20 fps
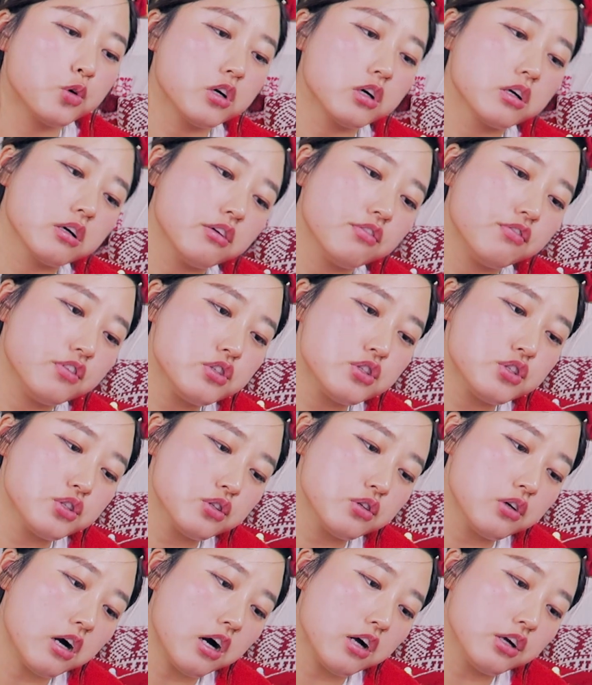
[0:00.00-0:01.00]
work? If you
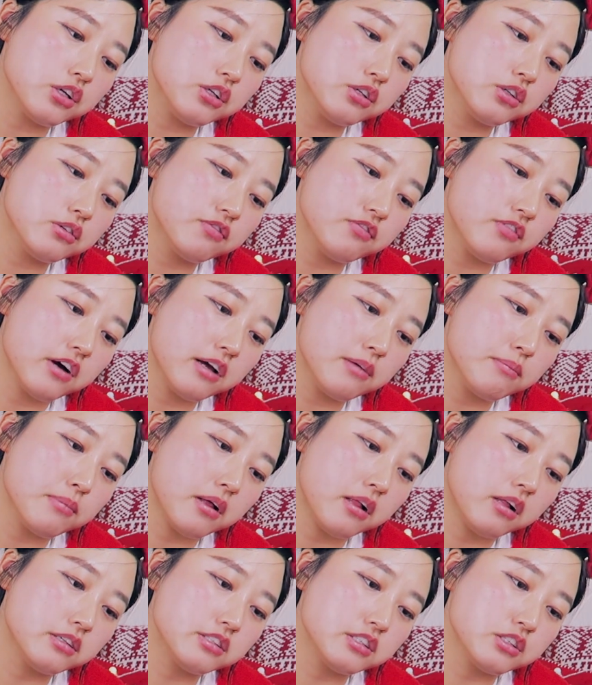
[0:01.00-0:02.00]
do, how do you find
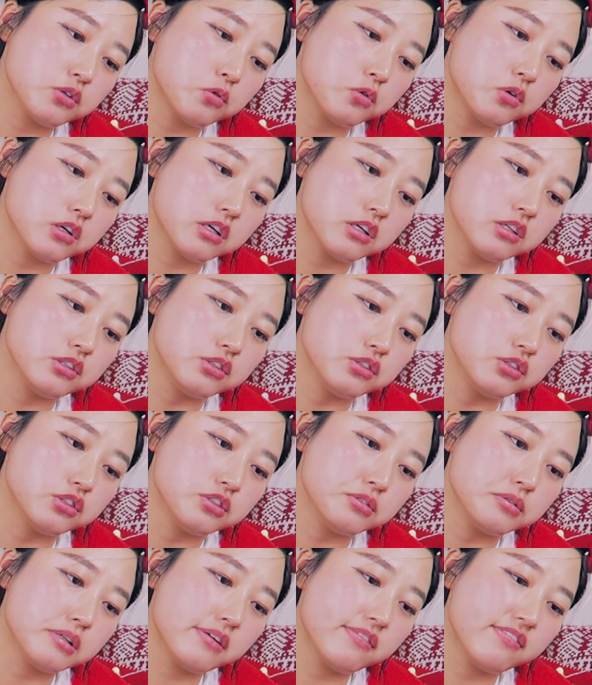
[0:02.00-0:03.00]
balancing work and
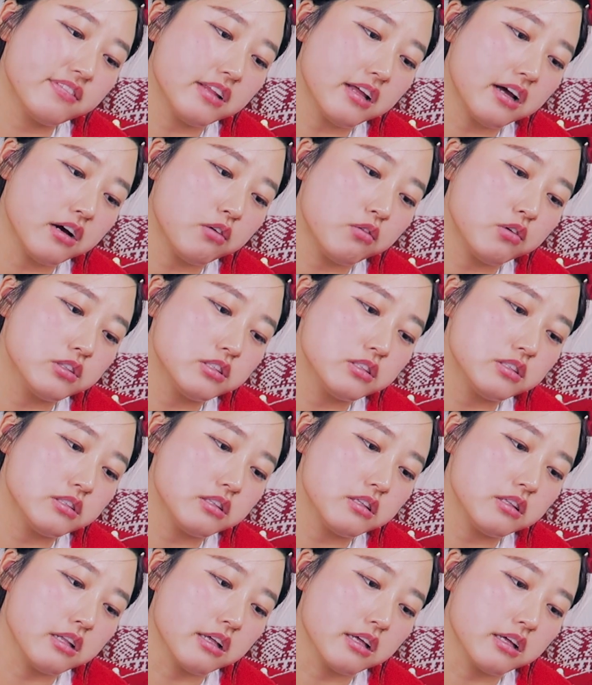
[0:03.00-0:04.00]
YouTube? If not, what's
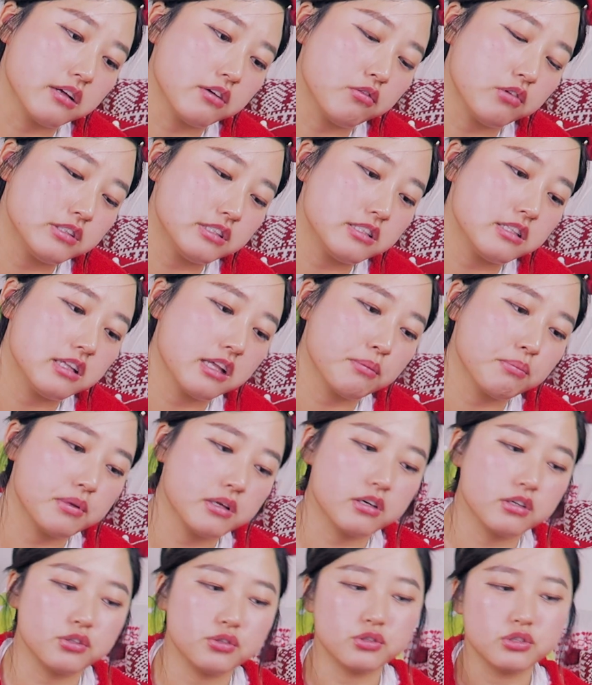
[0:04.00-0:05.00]
it like
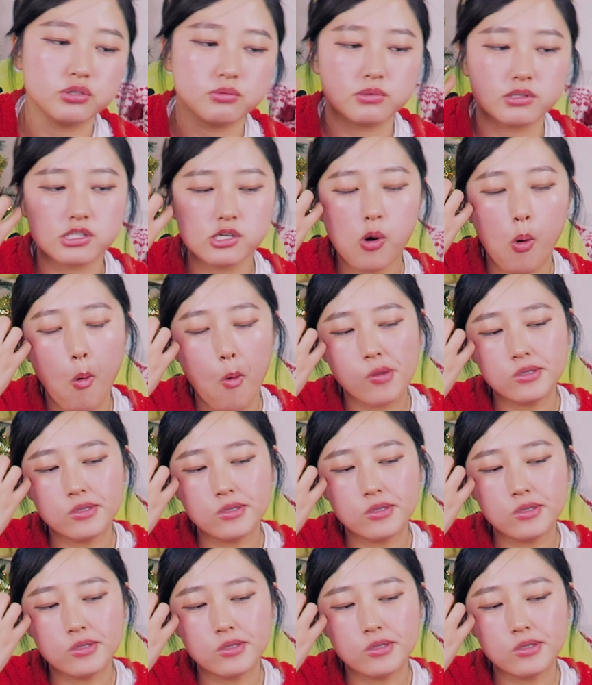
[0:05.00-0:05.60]
being a YouTuber?